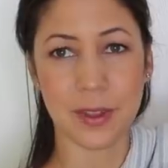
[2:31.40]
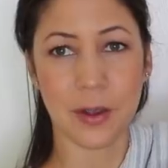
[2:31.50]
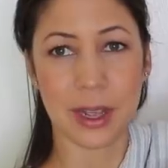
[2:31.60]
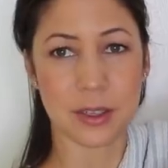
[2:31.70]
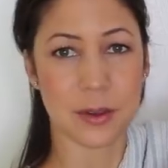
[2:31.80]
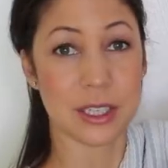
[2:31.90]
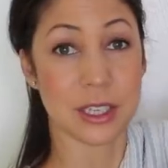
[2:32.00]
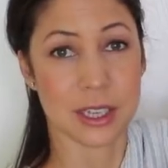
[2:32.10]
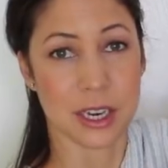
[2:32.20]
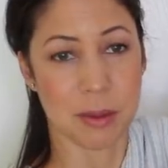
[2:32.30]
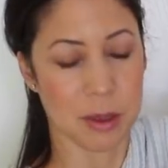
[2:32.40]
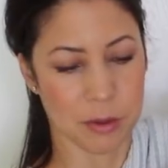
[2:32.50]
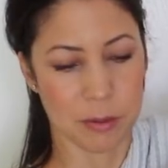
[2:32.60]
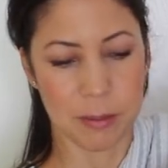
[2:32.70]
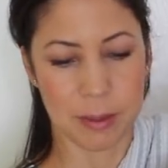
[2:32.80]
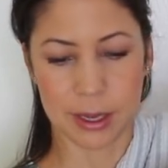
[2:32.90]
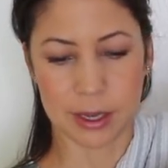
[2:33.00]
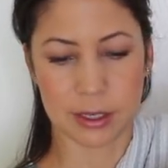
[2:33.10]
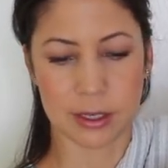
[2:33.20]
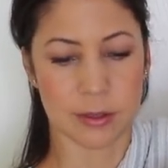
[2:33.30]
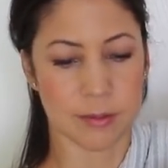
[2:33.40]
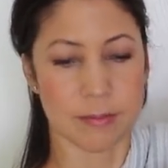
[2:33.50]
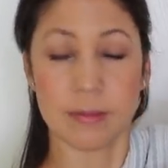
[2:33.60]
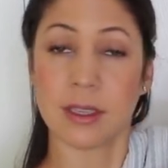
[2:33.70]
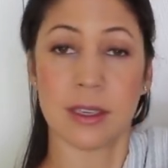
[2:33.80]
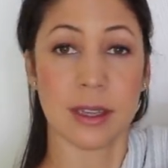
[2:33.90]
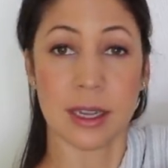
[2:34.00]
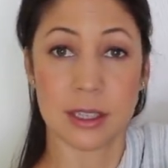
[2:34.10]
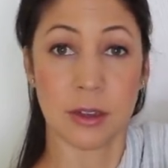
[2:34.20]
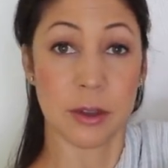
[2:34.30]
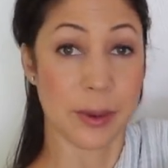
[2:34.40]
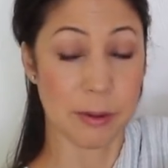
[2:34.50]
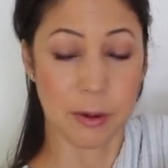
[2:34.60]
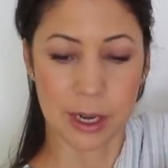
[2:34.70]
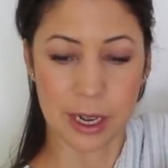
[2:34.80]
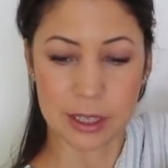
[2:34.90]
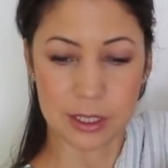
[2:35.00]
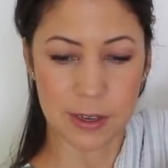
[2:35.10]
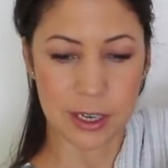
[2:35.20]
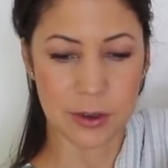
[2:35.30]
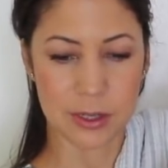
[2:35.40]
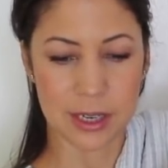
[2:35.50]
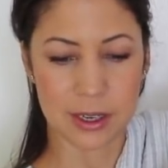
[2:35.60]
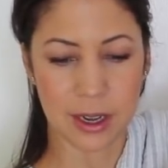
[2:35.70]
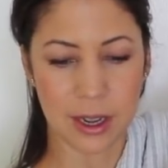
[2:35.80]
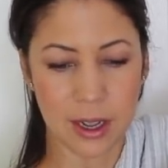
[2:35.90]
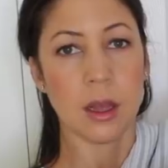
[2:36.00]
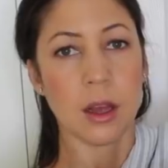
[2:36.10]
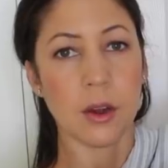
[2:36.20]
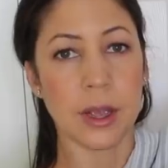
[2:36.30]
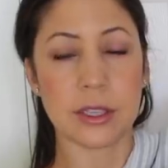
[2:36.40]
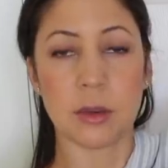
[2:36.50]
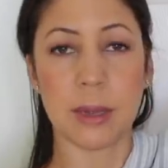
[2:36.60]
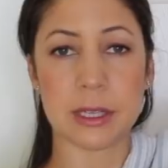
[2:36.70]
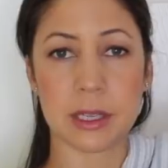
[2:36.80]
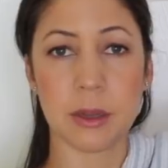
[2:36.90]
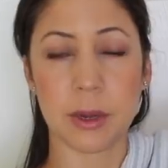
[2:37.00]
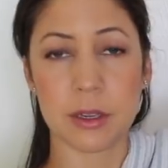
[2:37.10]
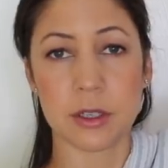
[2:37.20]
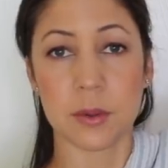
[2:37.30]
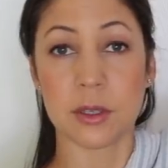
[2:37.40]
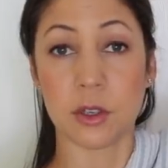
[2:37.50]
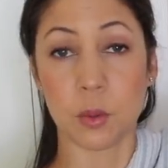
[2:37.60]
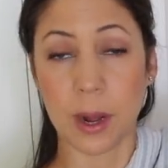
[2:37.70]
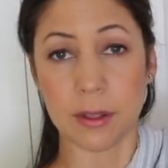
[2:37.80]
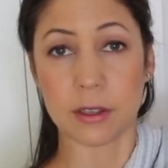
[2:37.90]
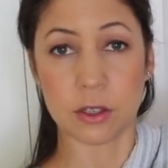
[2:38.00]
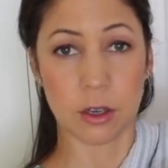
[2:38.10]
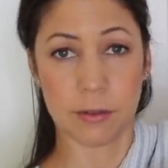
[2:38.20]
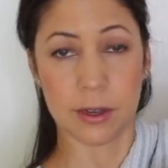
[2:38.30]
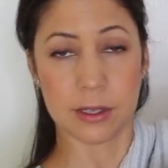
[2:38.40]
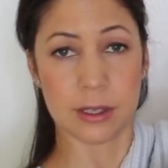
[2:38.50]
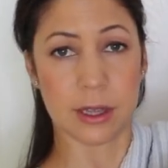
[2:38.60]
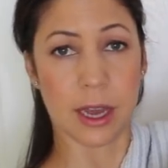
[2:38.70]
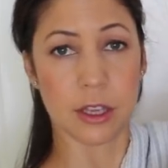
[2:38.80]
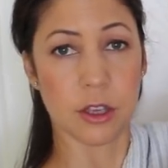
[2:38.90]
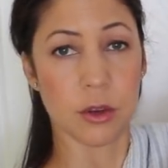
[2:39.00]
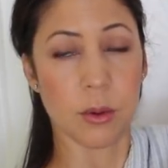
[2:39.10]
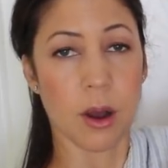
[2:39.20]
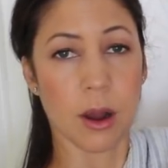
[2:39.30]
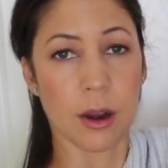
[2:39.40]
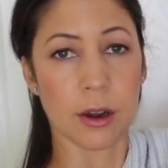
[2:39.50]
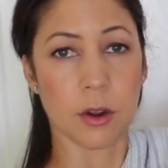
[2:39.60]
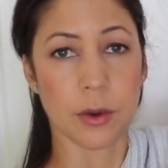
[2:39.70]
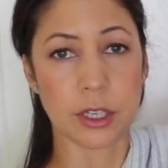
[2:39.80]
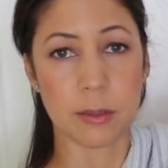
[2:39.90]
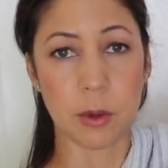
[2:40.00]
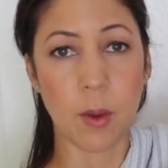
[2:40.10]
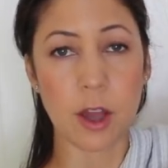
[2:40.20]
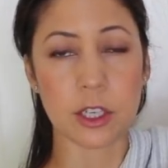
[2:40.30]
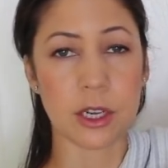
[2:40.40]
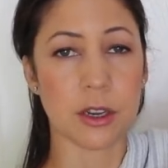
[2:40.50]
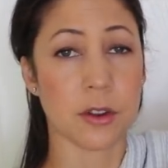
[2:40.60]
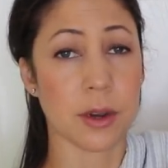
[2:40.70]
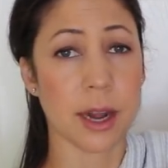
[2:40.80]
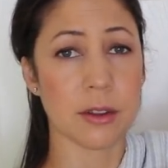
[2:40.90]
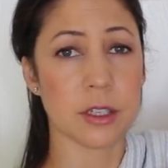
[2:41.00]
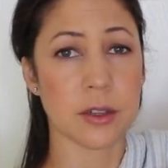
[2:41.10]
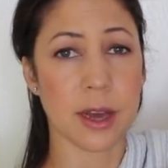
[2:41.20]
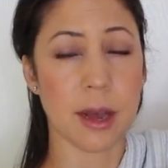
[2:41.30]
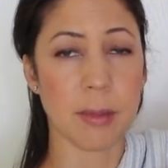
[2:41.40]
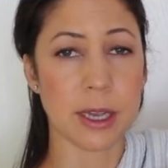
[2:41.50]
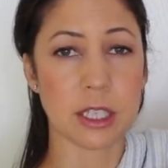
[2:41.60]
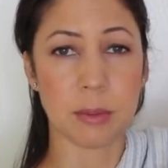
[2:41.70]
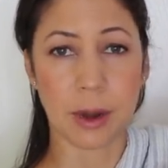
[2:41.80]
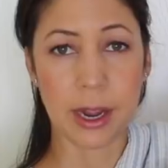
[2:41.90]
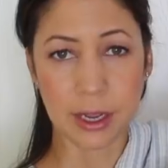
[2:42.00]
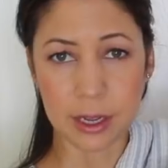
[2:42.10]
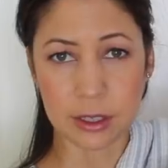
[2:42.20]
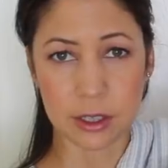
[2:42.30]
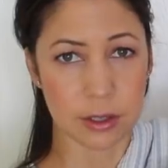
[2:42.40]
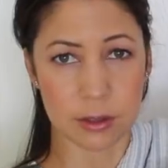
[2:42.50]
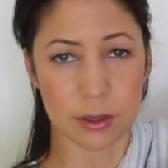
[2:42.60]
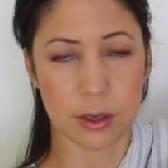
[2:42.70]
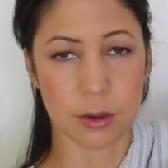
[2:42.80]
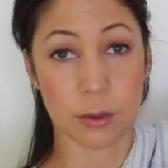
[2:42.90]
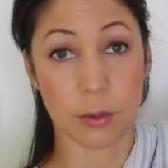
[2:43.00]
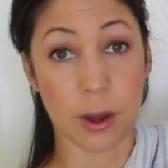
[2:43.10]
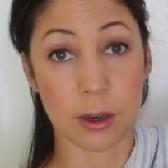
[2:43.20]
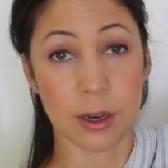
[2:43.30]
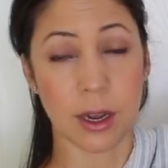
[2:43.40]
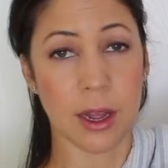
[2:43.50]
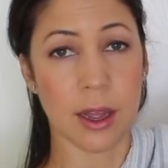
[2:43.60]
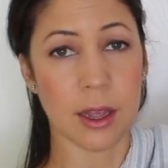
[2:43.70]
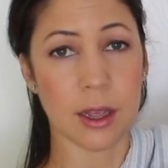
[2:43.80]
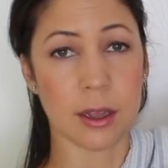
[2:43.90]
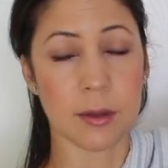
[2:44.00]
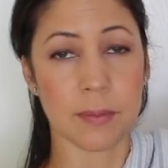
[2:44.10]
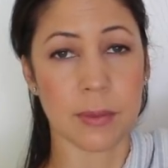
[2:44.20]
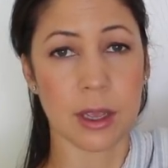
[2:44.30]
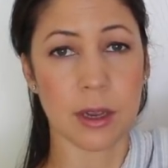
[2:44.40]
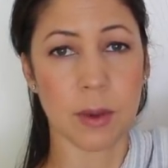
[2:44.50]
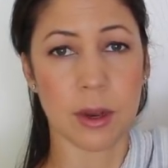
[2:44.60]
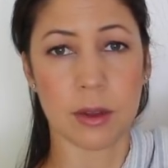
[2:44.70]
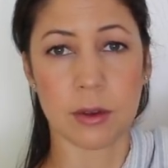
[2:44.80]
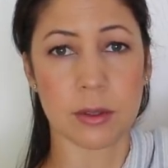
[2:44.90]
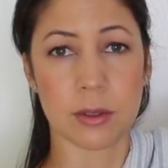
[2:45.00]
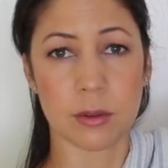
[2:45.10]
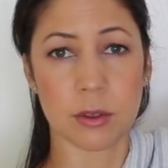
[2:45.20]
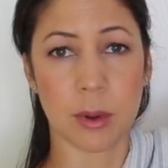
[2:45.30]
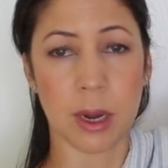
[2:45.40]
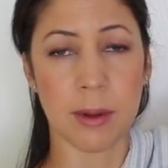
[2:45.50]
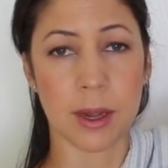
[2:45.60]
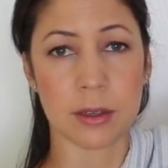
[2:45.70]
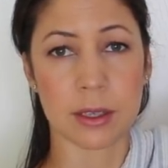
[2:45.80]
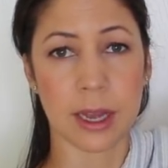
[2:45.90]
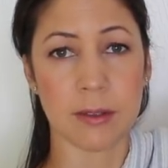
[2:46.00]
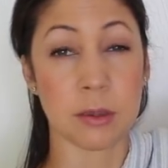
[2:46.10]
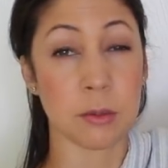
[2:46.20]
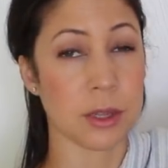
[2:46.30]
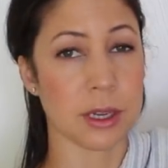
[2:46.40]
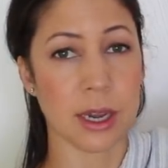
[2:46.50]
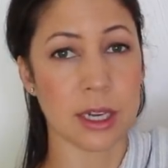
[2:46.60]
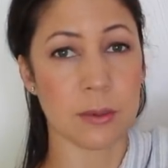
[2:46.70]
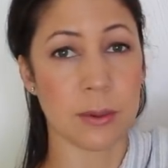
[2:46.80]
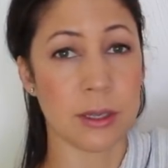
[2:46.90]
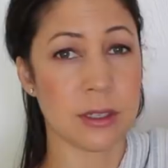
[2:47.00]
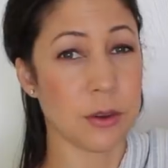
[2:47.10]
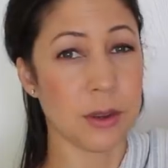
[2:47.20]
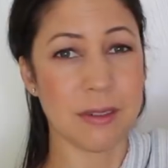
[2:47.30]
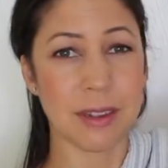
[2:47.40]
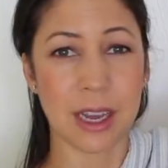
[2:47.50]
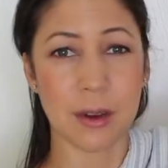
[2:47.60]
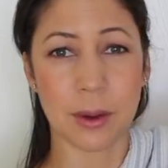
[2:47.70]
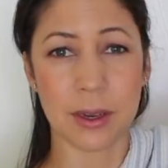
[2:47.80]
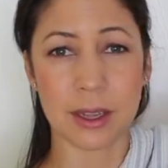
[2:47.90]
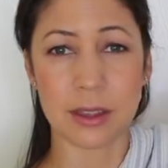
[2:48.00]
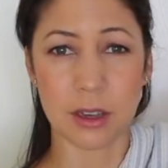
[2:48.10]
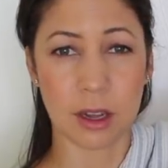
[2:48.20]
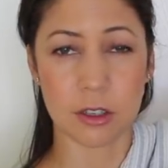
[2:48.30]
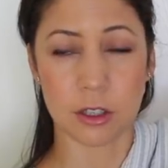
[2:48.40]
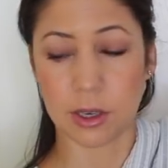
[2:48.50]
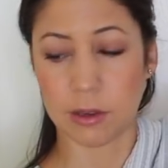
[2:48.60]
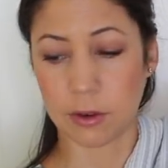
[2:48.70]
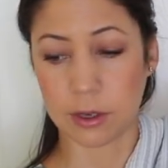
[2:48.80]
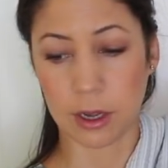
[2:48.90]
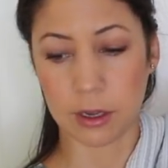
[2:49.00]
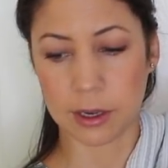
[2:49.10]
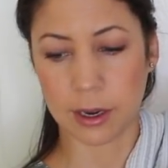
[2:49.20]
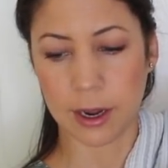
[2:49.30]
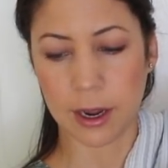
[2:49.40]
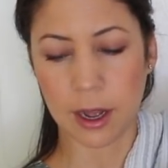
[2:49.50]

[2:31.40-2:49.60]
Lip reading: Okay, so he's just gonna be with me because that's the only way I'm going to get this video done. Okay, so basically what you do is you wet the surface that you are going to be washing, and you can either do that by spraying it just, you know, with water in one of those spray bottles. I have some really nice ones. You can even get one at the Dollar Tree for a dollar.